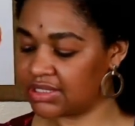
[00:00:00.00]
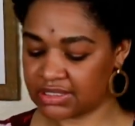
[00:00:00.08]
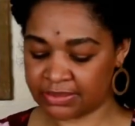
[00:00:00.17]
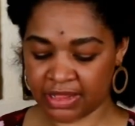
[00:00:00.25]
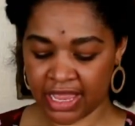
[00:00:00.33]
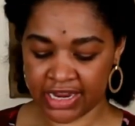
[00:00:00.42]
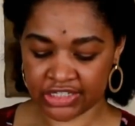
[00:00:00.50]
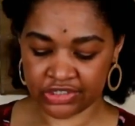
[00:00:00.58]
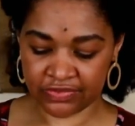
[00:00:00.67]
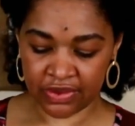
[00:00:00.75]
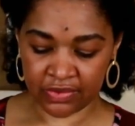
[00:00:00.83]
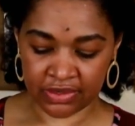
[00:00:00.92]
a splash of
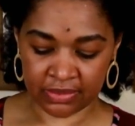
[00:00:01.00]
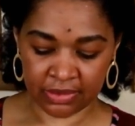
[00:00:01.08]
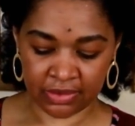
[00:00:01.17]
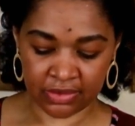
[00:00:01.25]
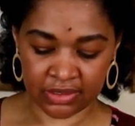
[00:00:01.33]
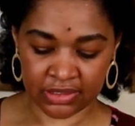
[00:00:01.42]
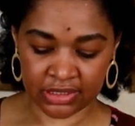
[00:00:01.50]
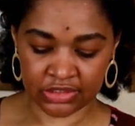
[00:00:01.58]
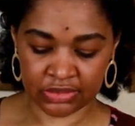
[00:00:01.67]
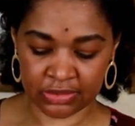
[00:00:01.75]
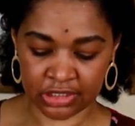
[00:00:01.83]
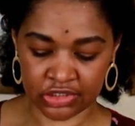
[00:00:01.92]
coconut milk, not
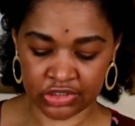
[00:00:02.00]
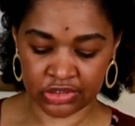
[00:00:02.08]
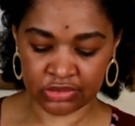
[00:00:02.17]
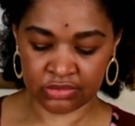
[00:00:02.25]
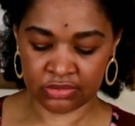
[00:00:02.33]
too much,